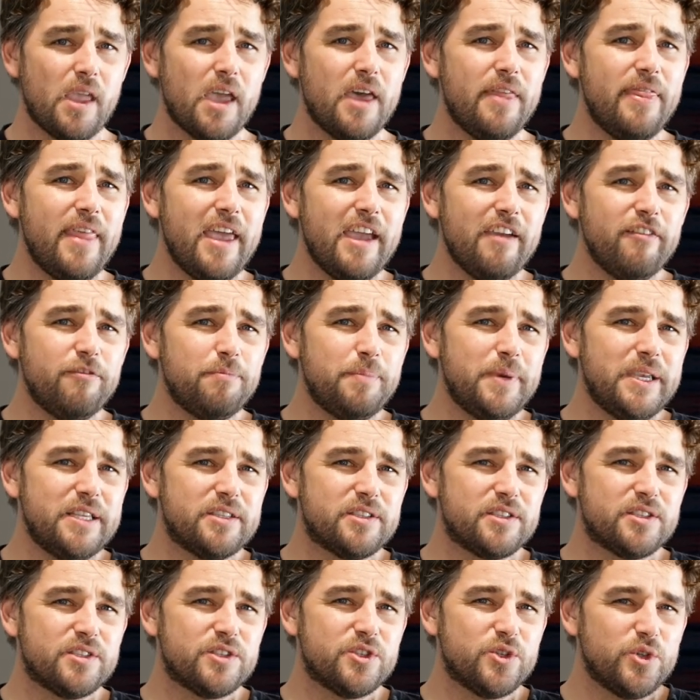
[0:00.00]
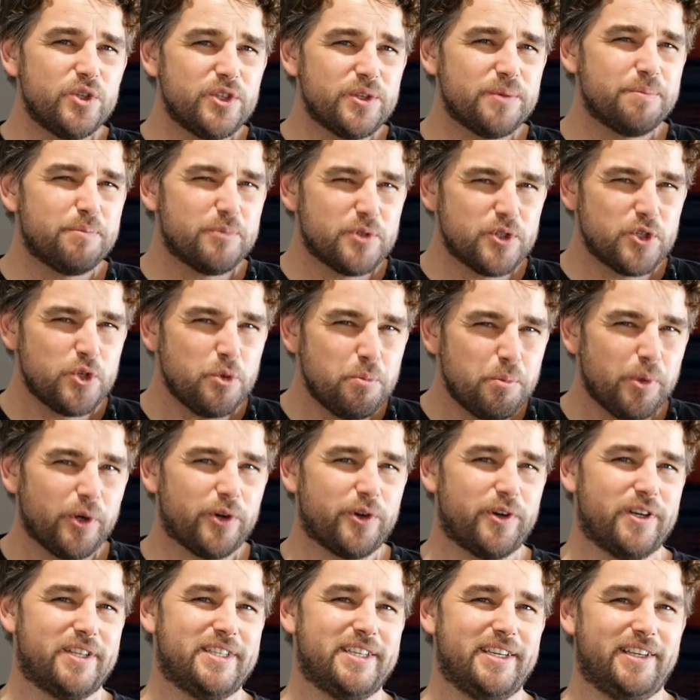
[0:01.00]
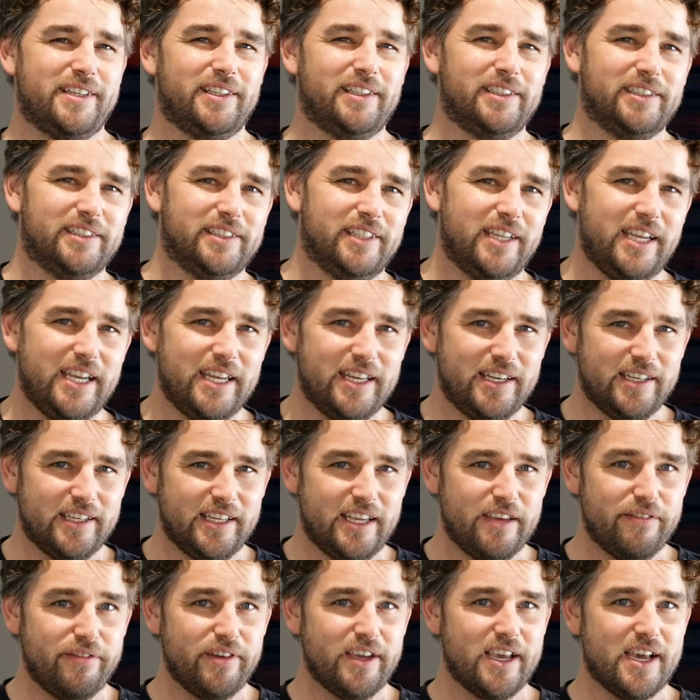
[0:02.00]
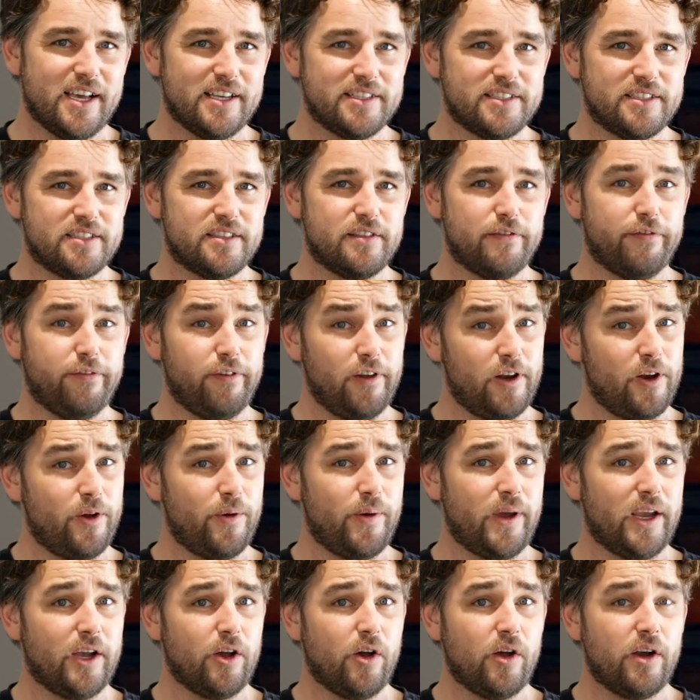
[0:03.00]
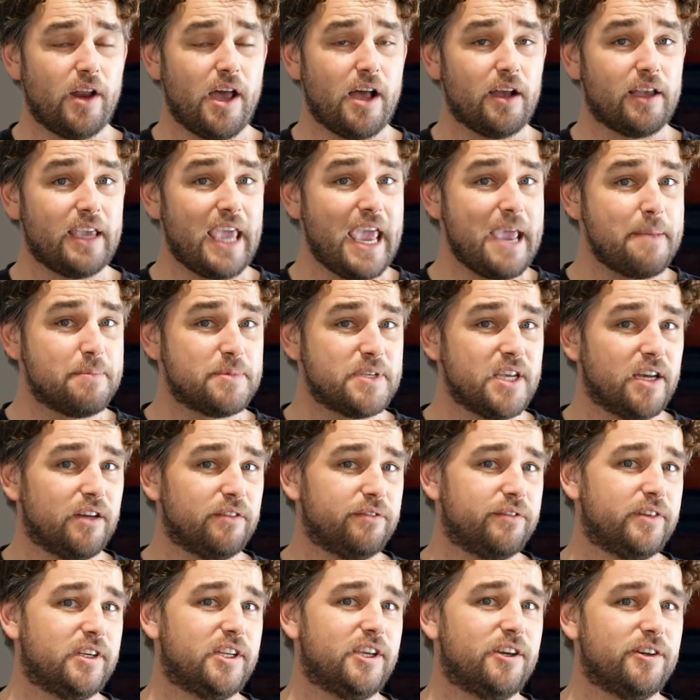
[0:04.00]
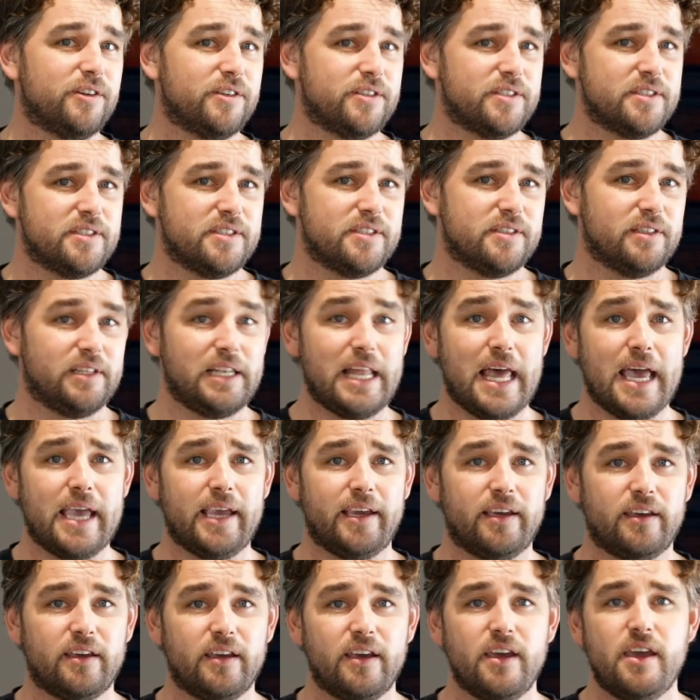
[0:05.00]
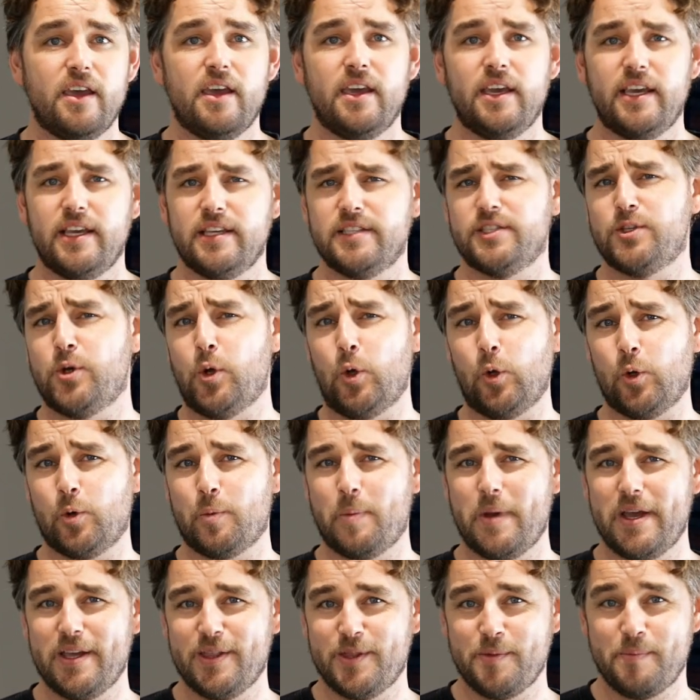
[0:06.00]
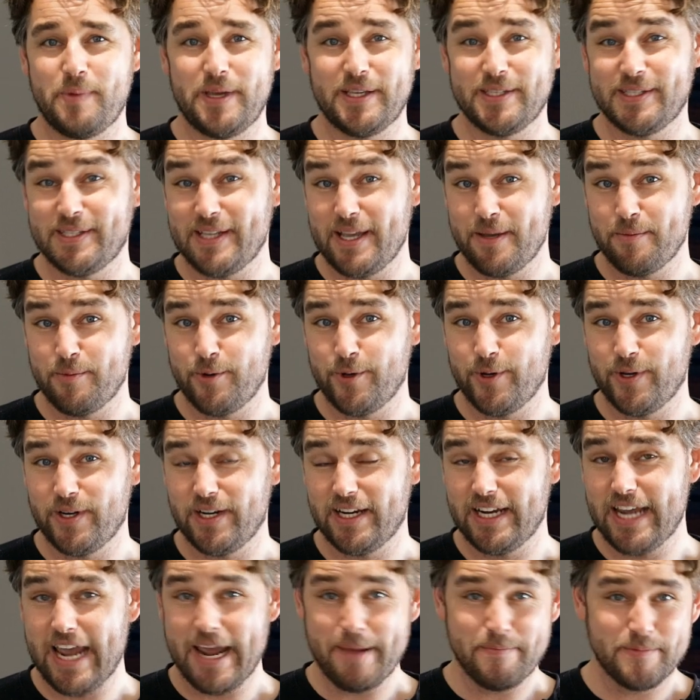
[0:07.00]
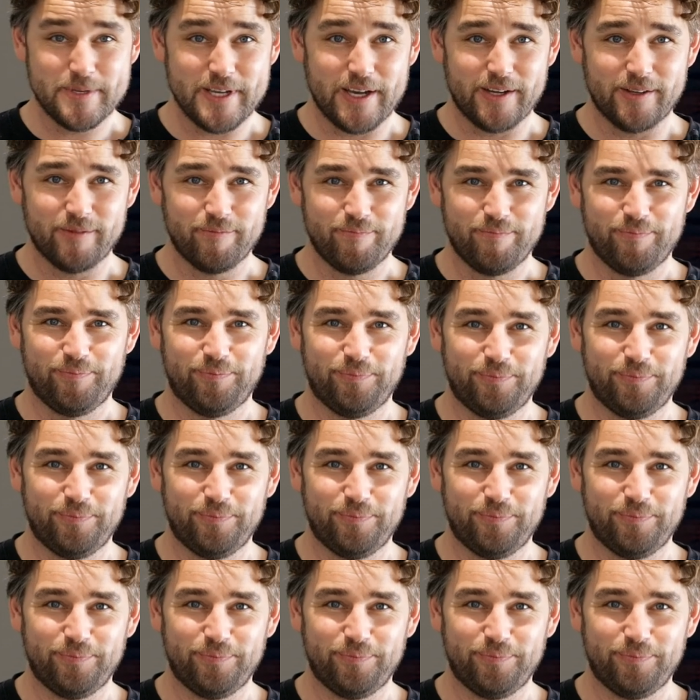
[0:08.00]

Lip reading: And they have been super critical in giving us the following on our Cape Town videos, like, is Cork Bay the best neighborhood in Cape Town?